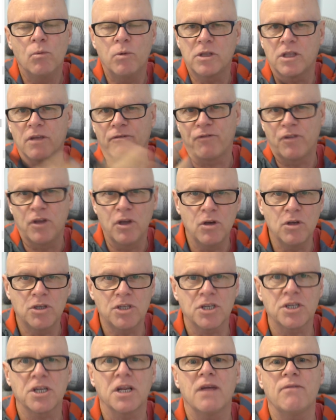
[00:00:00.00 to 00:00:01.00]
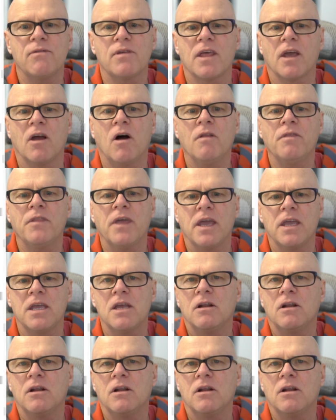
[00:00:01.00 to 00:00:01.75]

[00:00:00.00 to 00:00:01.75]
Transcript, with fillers: with diffusers and everything on there,